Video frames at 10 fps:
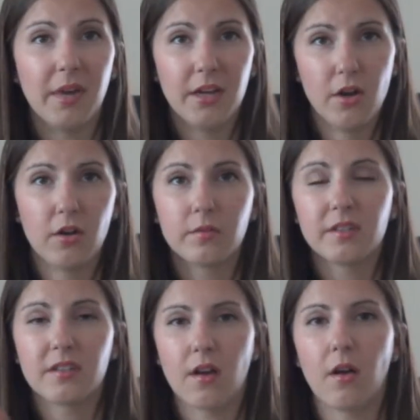my
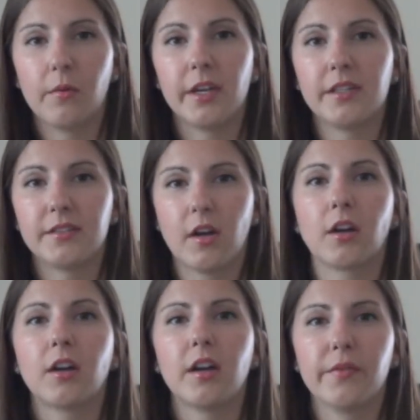nose is always
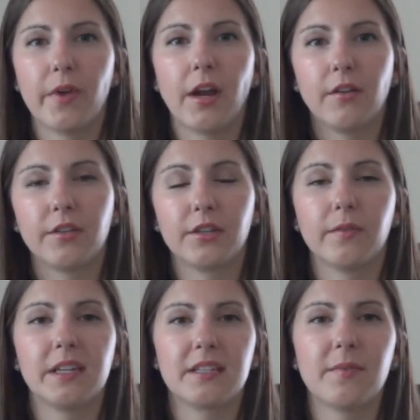darker and redder than the
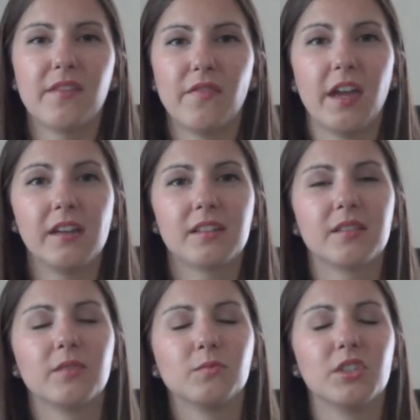rest of my
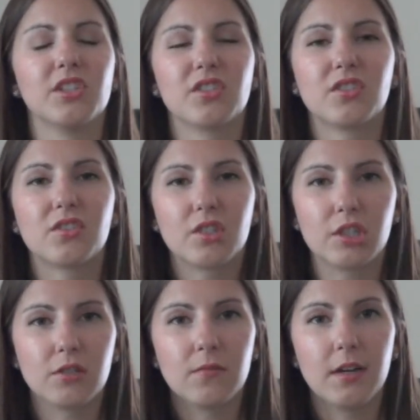face, which is
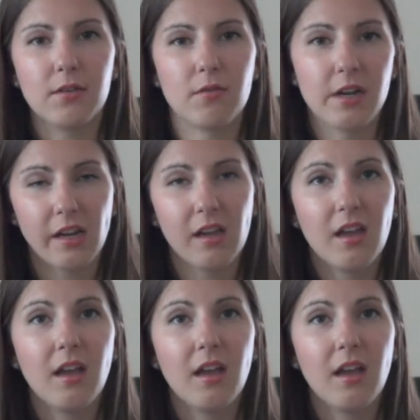so annoying.